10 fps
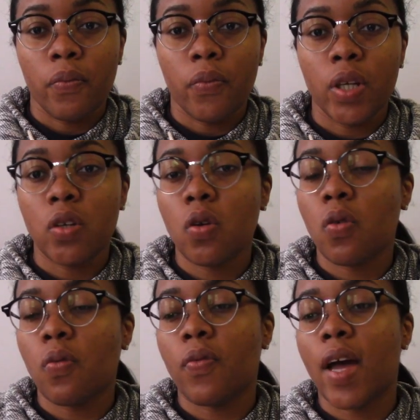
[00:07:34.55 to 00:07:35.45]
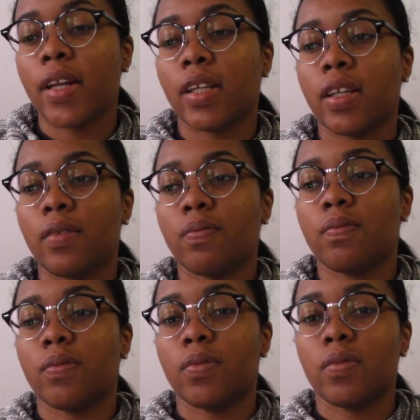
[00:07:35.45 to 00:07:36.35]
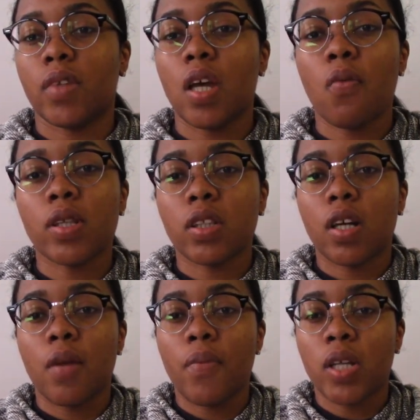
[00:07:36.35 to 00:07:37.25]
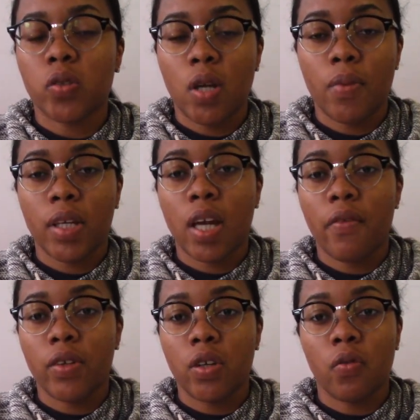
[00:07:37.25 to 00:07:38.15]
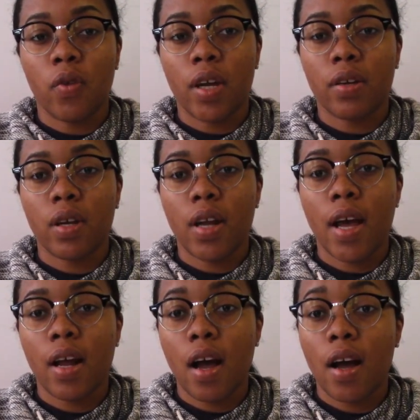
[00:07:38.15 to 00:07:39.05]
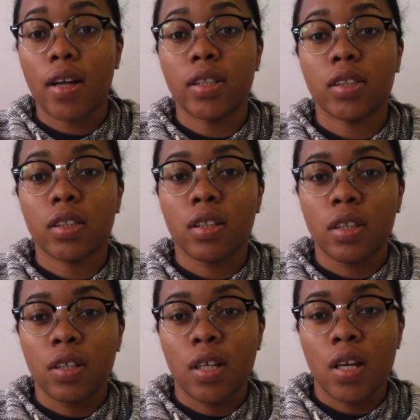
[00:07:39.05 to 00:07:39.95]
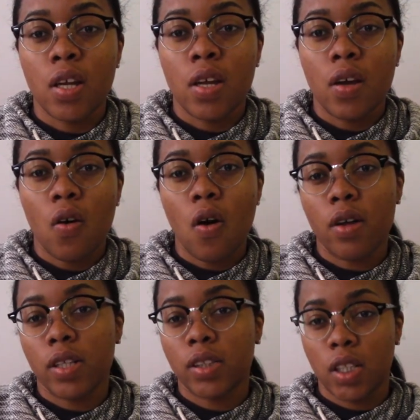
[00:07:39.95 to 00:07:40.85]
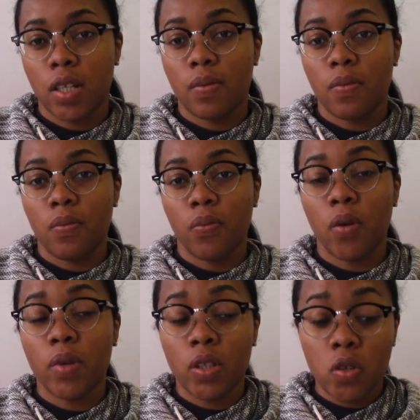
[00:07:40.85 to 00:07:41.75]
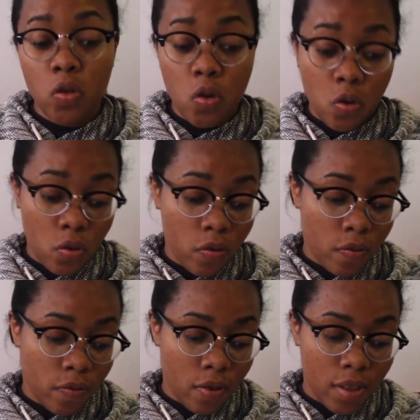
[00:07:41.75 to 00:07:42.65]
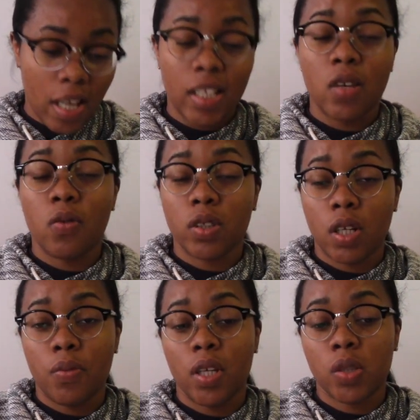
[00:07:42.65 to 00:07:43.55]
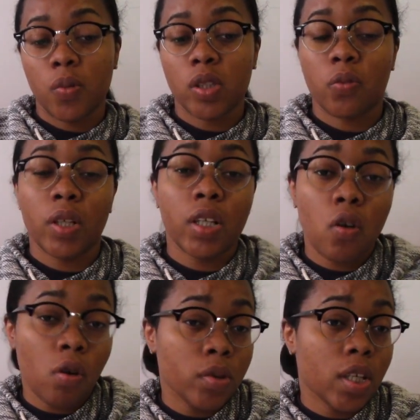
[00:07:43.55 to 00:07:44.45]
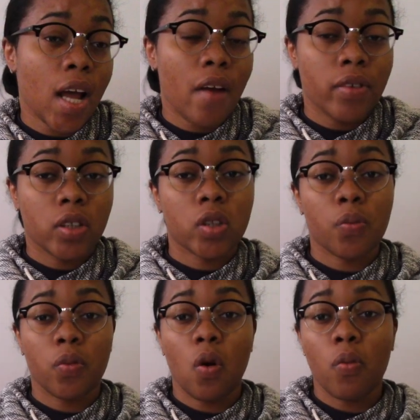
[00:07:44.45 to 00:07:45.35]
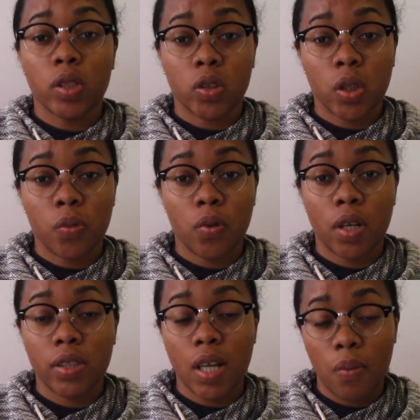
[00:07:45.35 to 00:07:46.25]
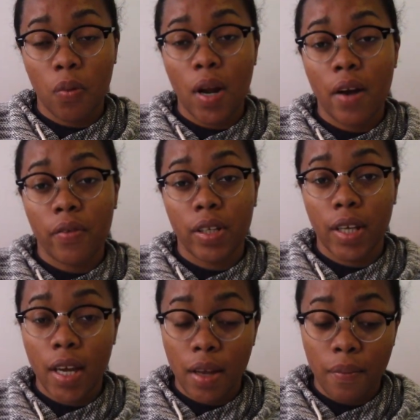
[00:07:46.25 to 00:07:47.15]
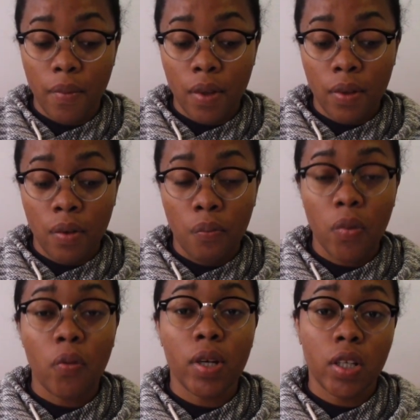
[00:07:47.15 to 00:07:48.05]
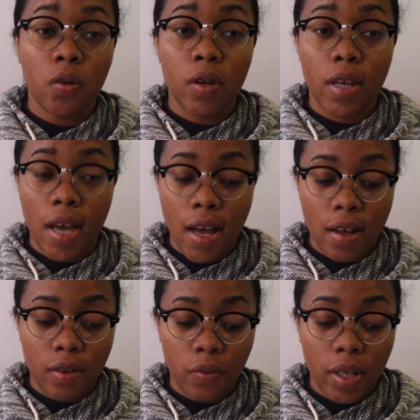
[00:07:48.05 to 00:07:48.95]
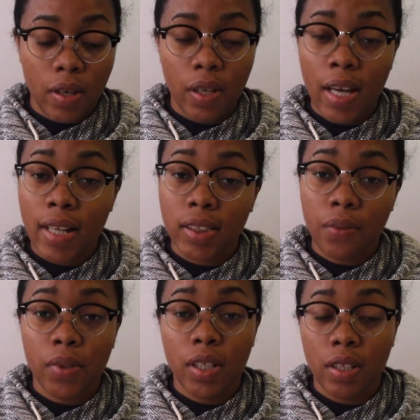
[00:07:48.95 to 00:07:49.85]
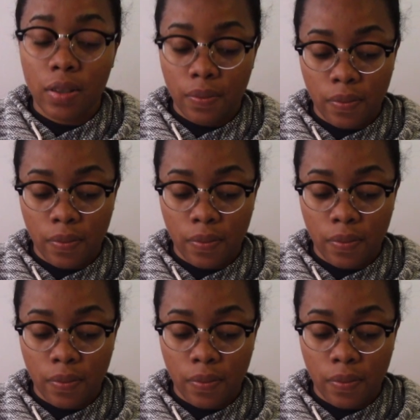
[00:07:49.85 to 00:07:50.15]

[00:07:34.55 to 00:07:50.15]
We knew that he, it wasn't going to mess with him and Kevin Durant at odds on the team. But we knew that he was going to be explosive. We didn't know he was going to average a triple, almost a triple, a double every game, but we knew he had he had something in him.